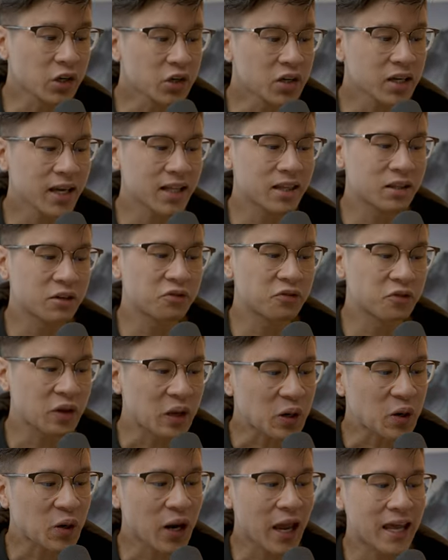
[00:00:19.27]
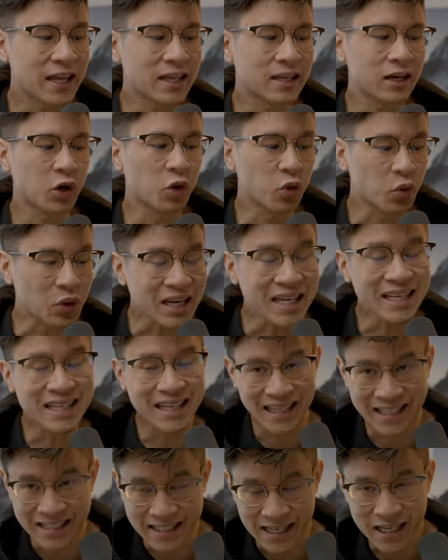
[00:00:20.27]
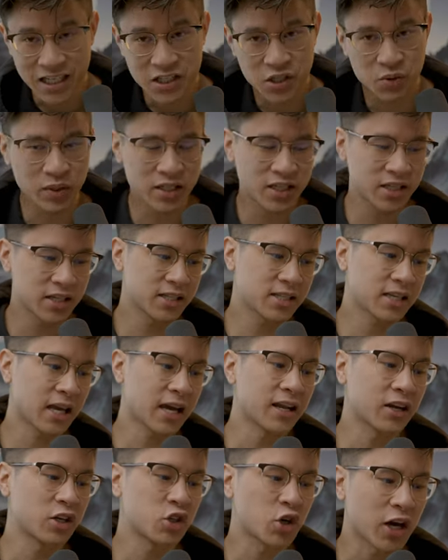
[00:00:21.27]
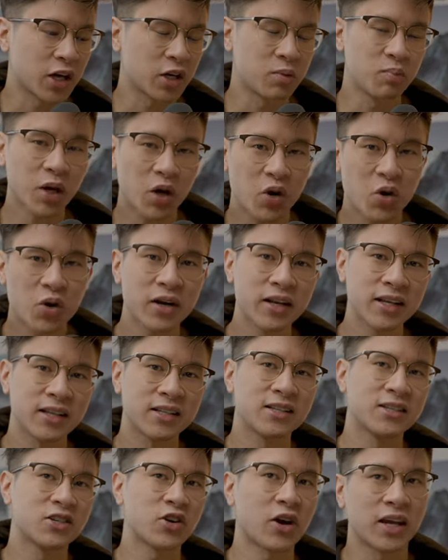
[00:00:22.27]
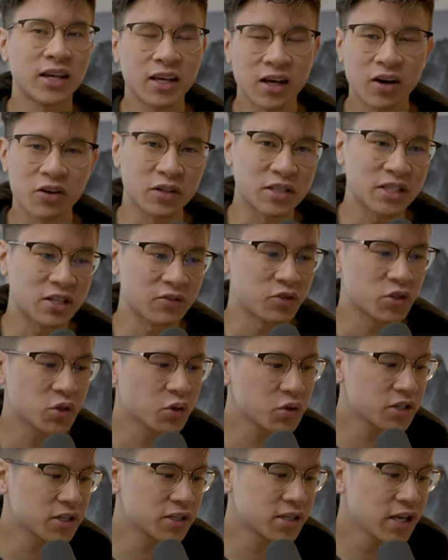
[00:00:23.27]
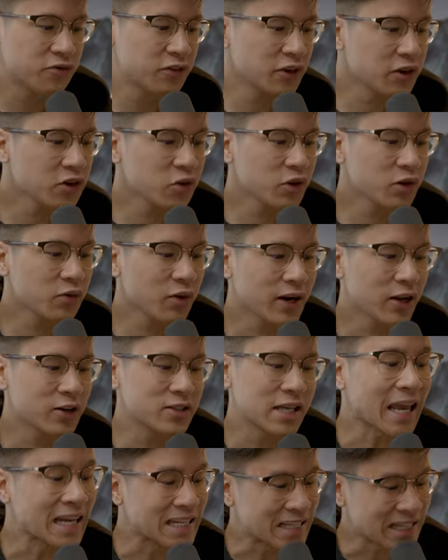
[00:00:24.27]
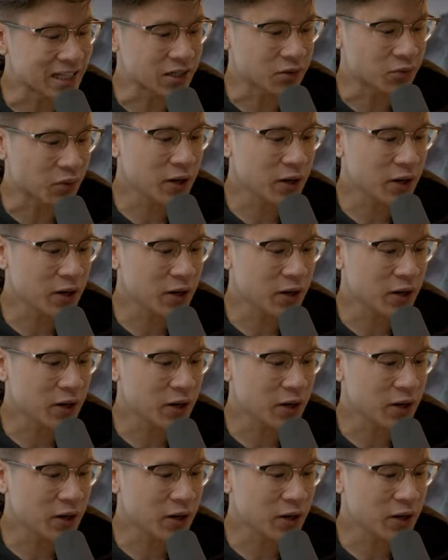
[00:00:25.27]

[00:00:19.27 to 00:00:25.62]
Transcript: looking at the fear and greed index, which is kind of tracking Bitcoin and tracking all these different sources, the fear and greed right now is 18.